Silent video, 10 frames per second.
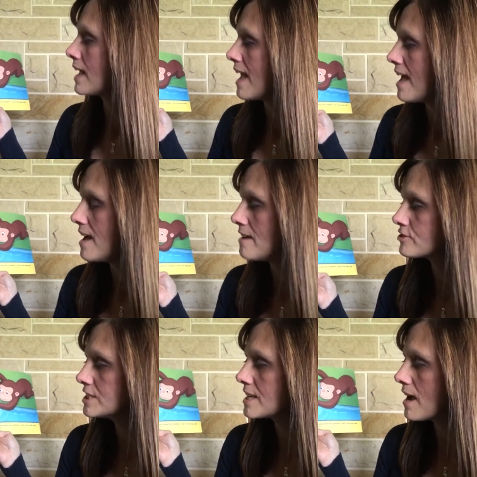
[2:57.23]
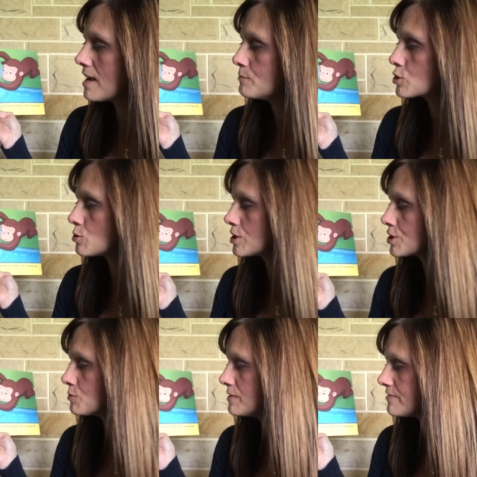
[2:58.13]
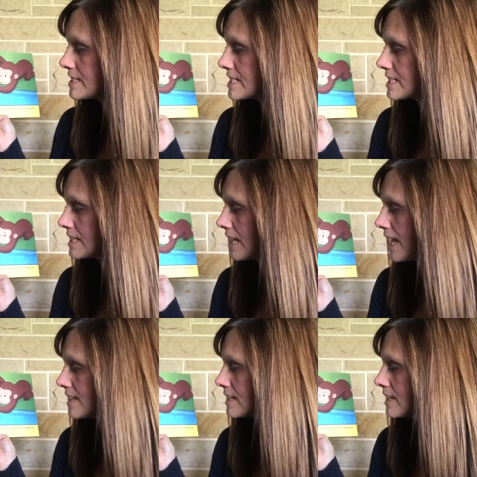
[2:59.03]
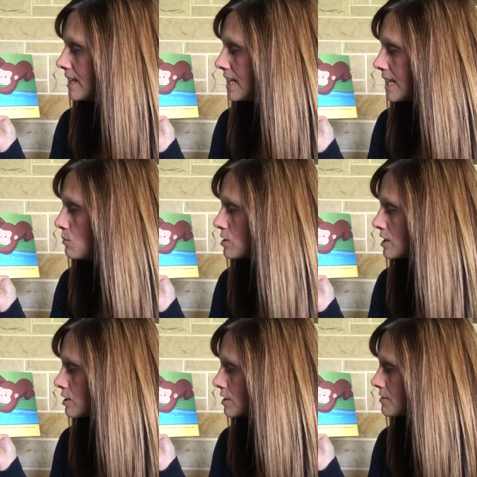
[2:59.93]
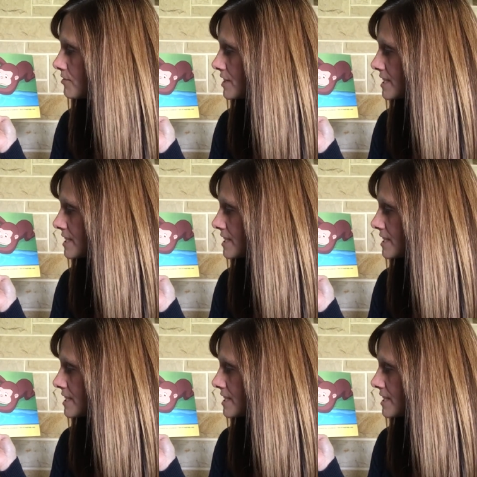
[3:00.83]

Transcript: Every time George would visit the lake, he would look for the